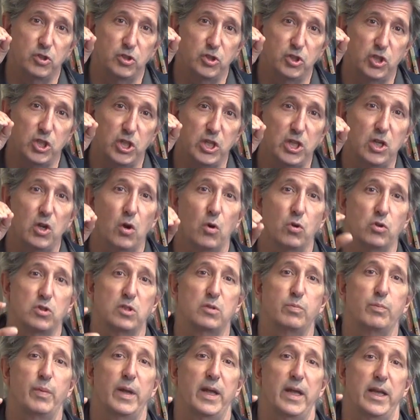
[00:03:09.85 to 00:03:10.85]

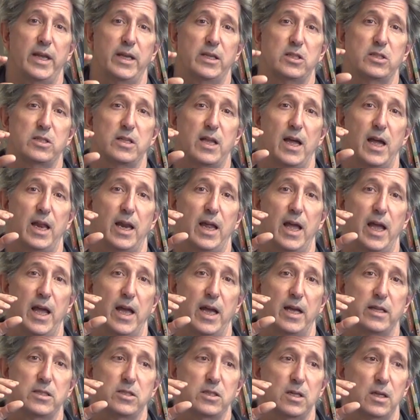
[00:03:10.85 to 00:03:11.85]
geospace that
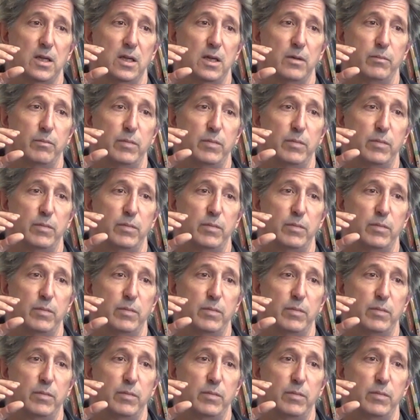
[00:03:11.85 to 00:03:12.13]
has